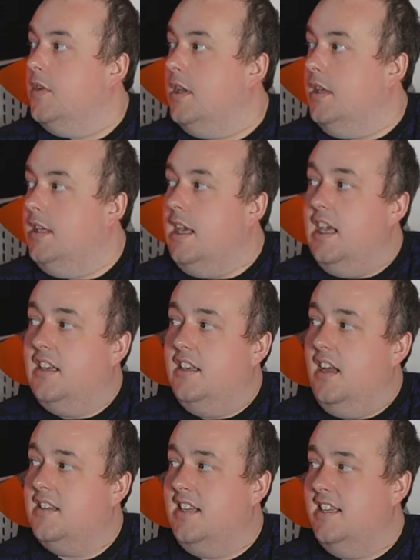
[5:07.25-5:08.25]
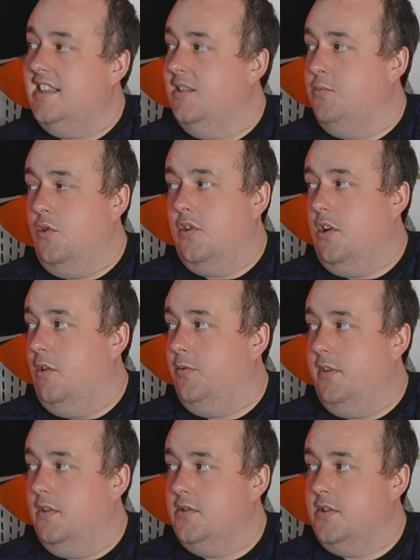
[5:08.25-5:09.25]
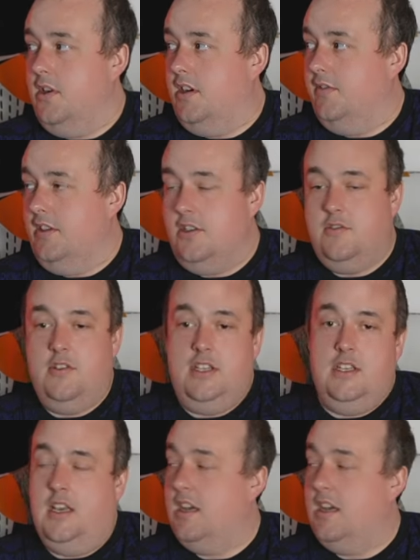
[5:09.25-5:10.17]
Yeah, Konate did walk off with no sign of injury.